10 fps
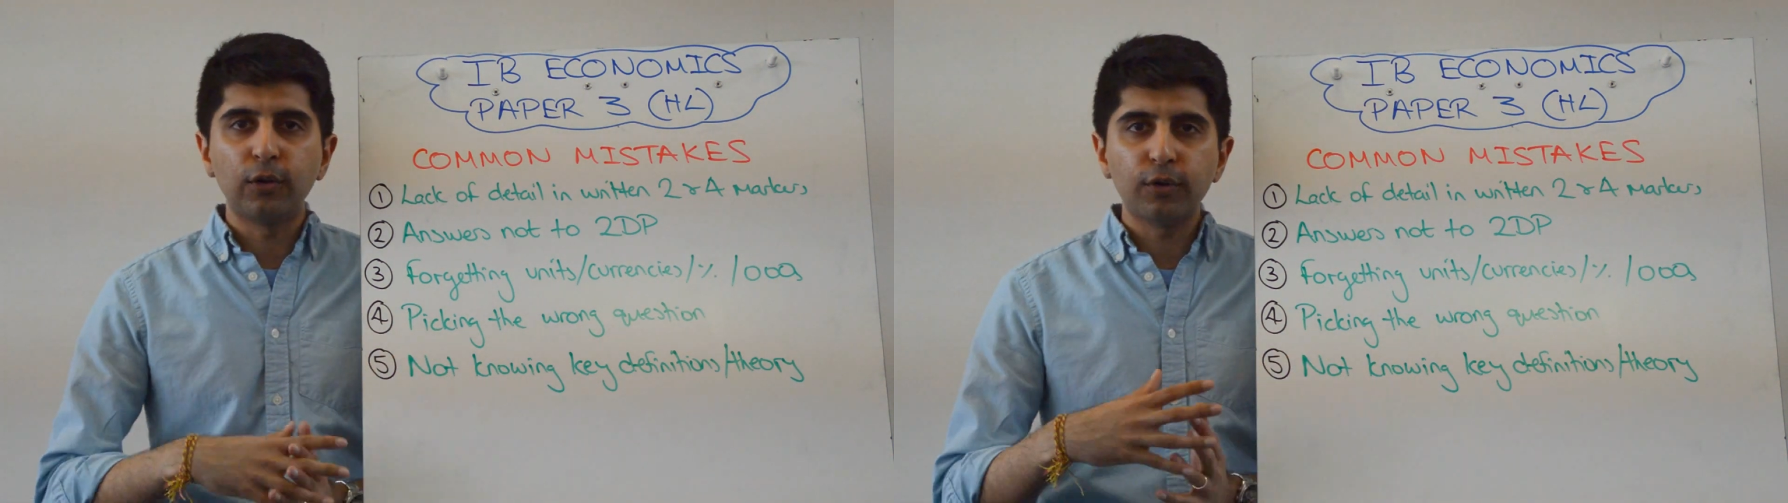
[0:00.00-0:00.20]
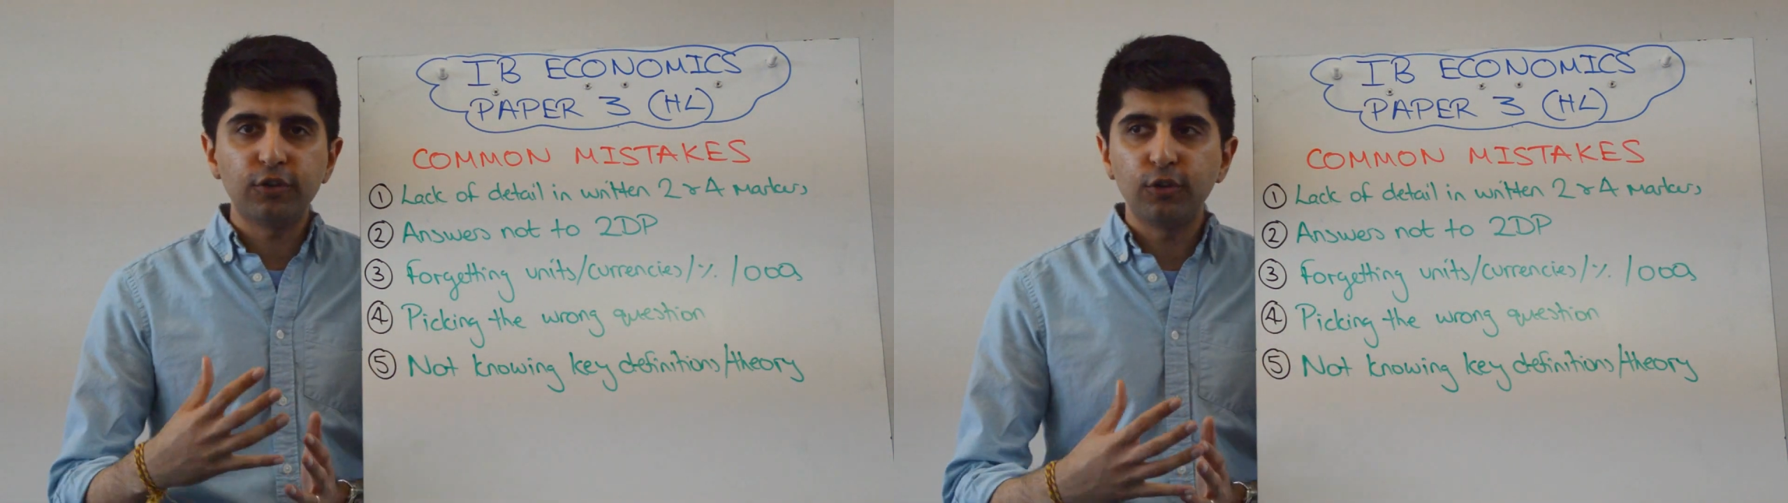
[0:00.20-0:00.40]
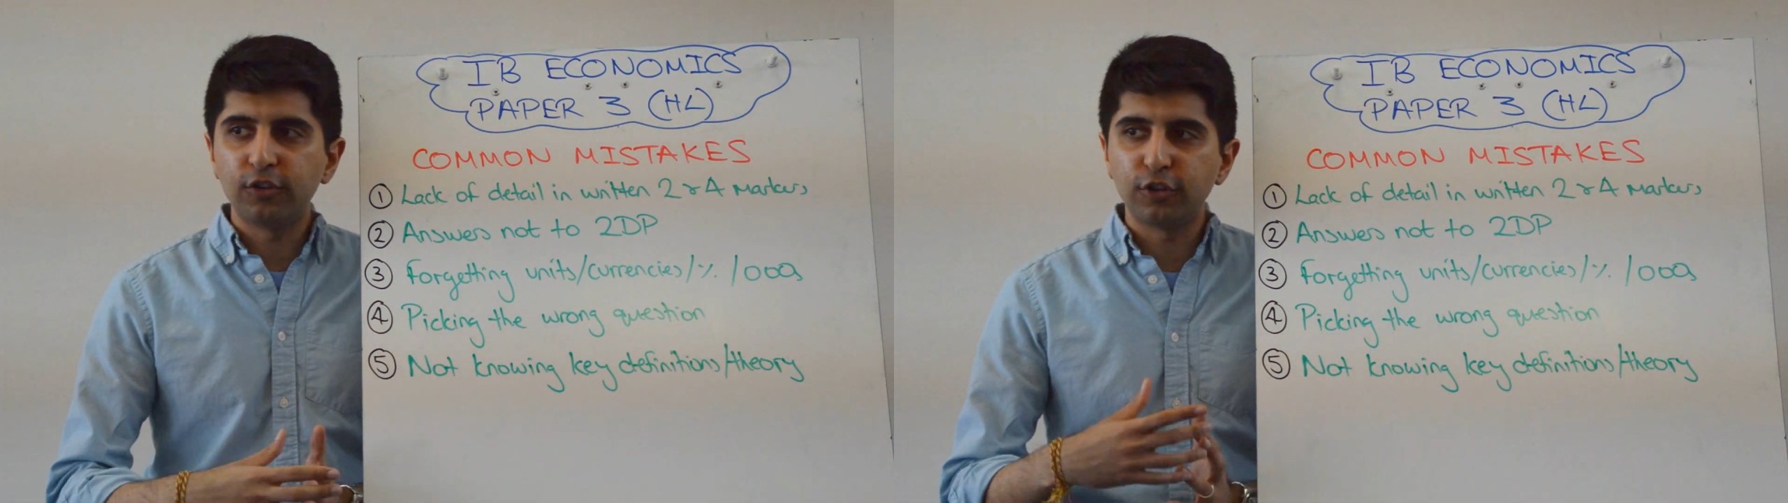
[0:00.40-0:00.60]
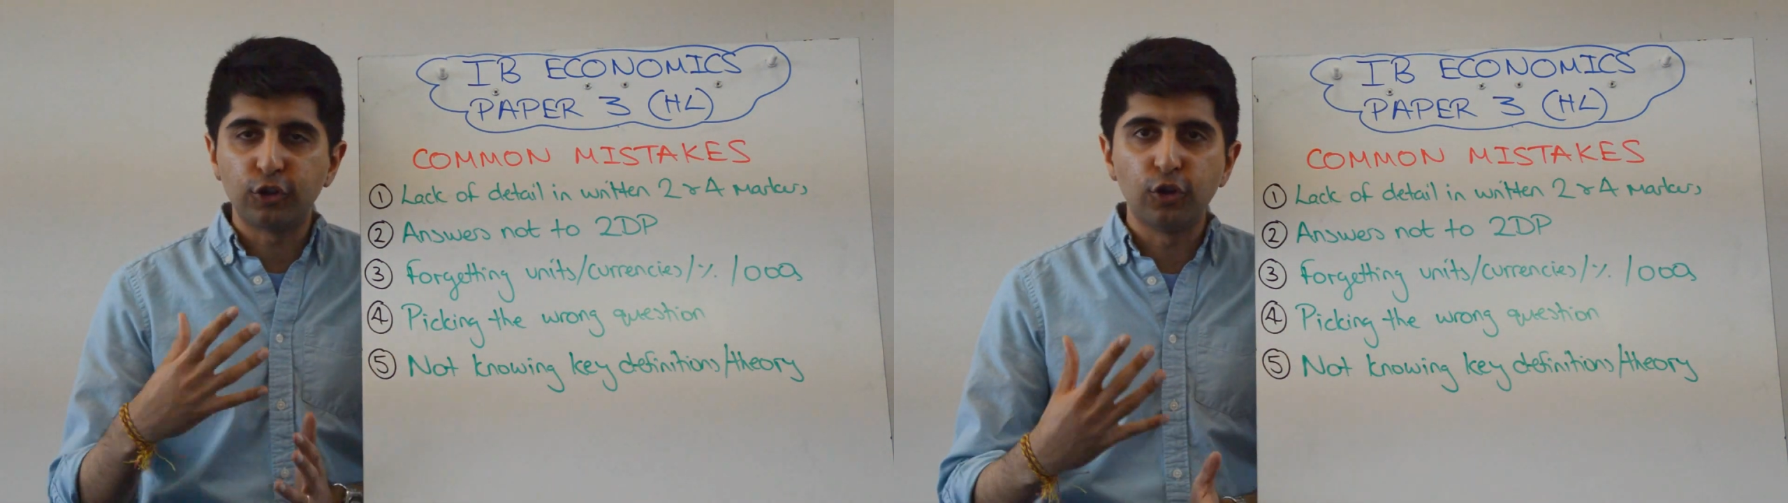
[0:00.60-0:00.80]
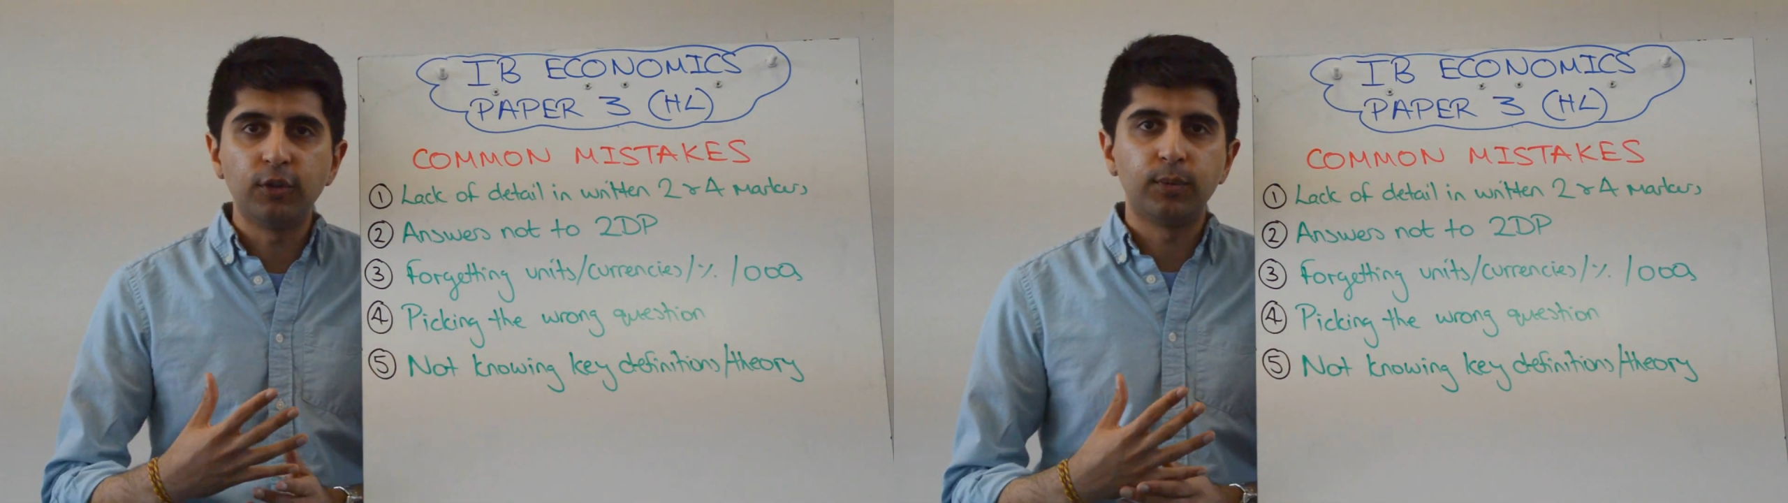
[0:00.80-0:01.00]
A lot of students are
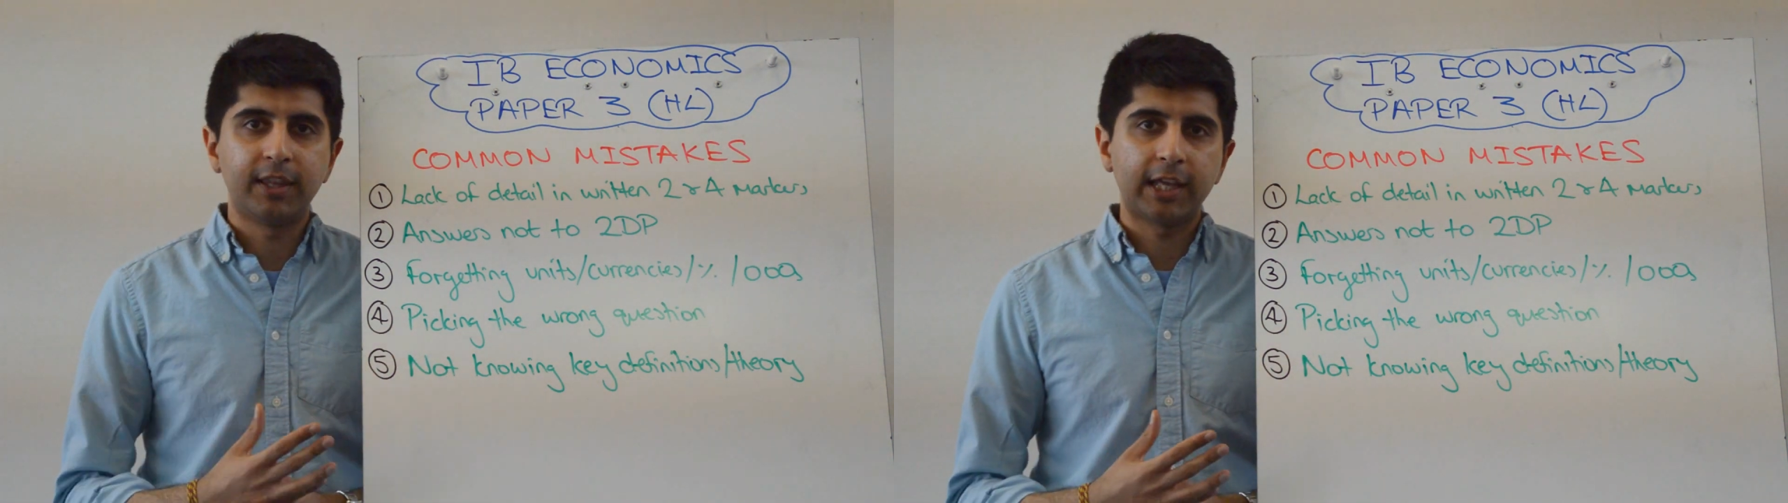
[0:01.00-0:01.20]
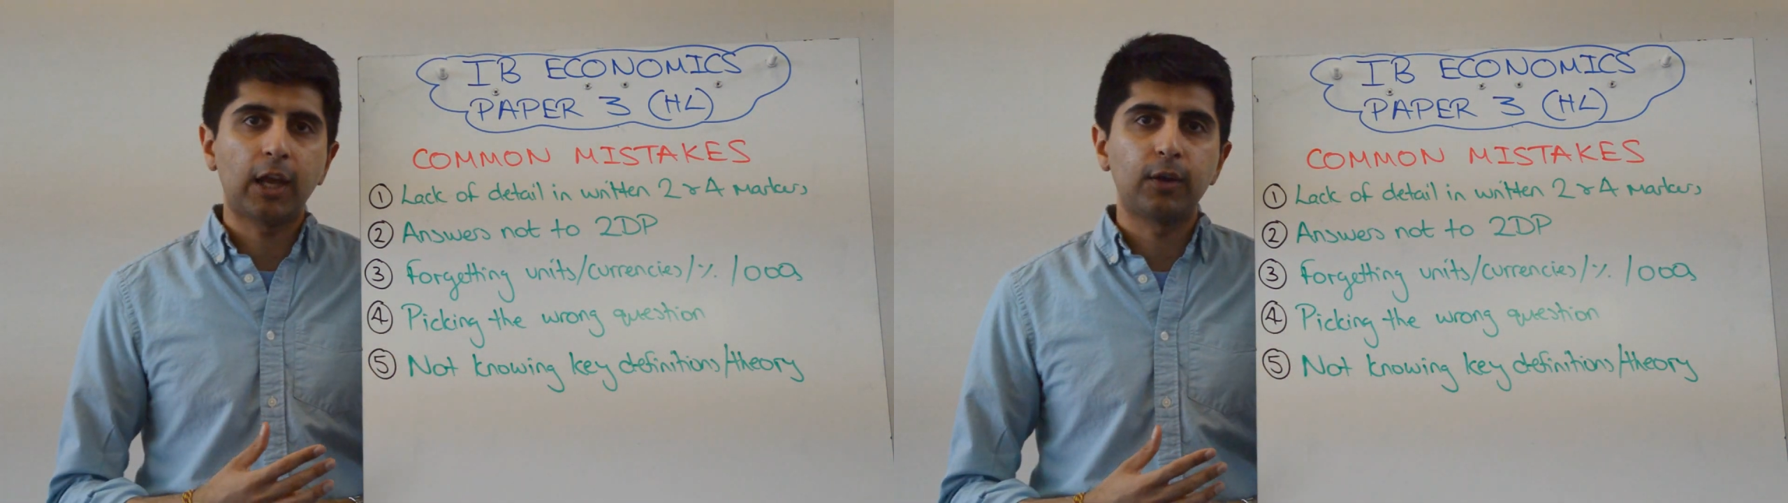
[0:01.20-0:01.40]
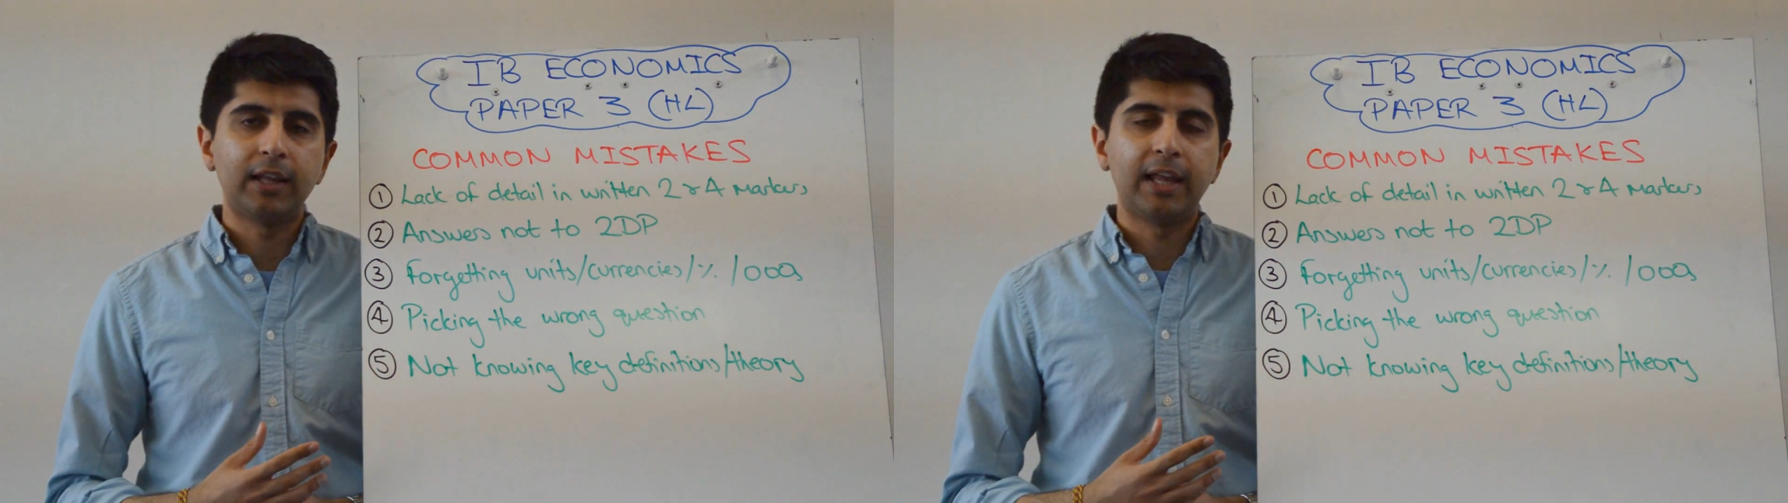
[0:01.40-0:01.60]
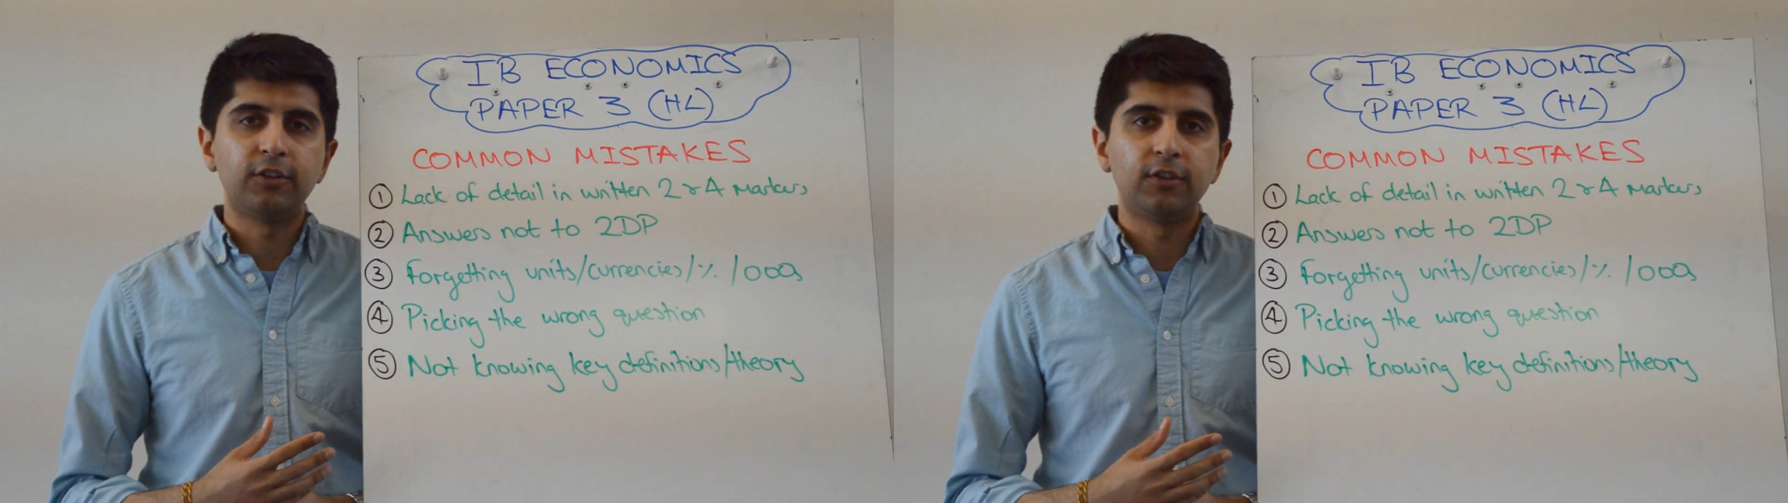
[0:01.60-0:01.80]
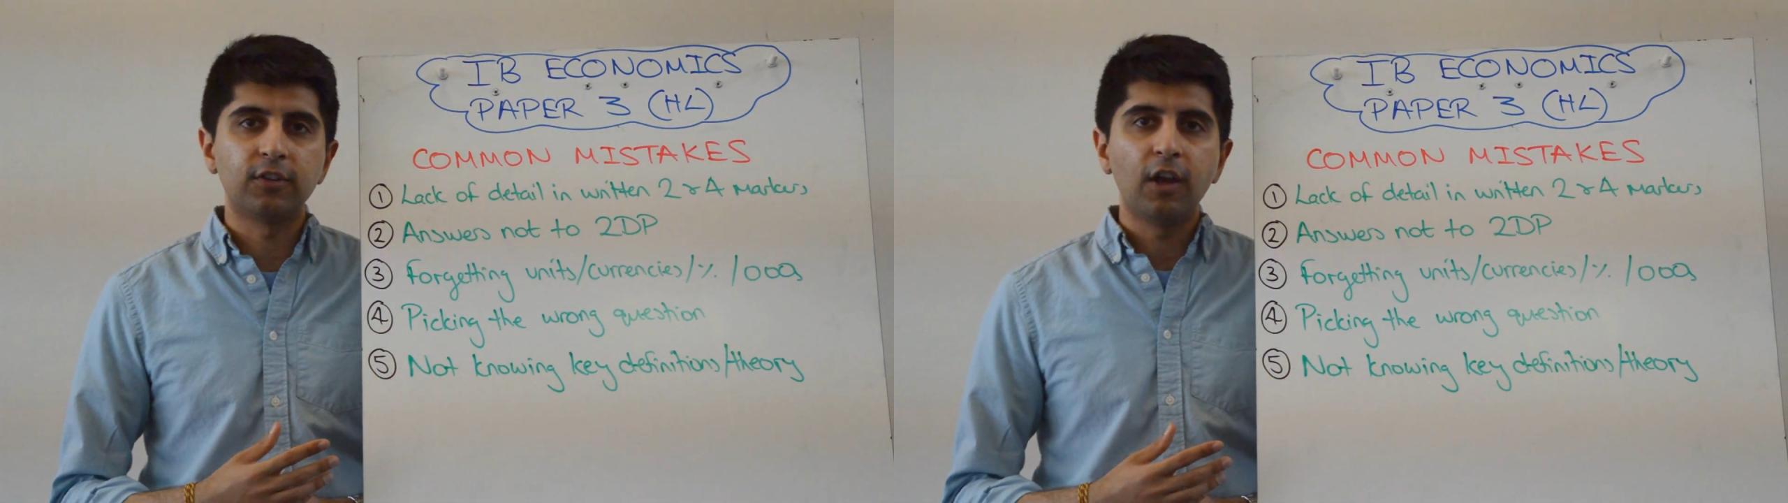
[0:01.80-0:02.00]
good with their
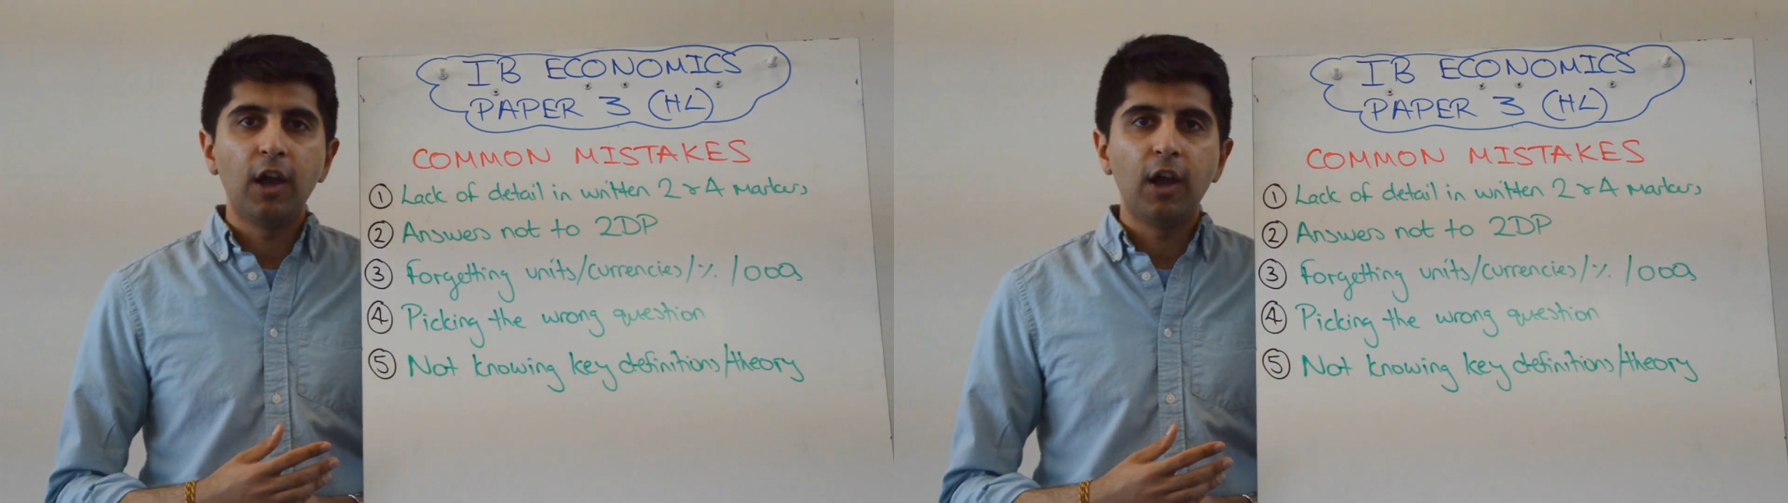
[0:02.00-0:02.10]
calculations,